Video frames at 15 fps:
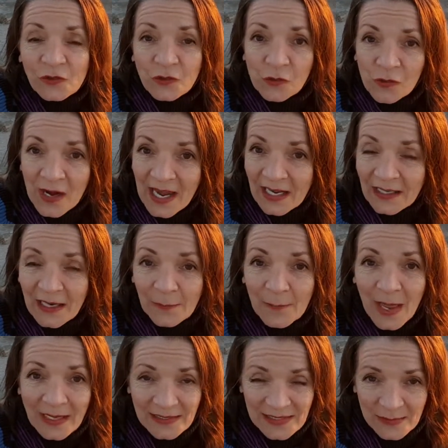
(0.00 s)
train at
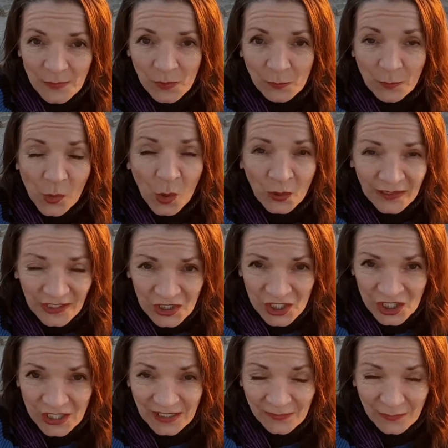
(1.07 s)
maximum
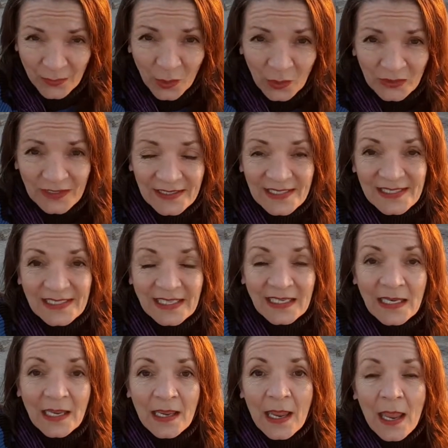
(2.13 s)
potency, potency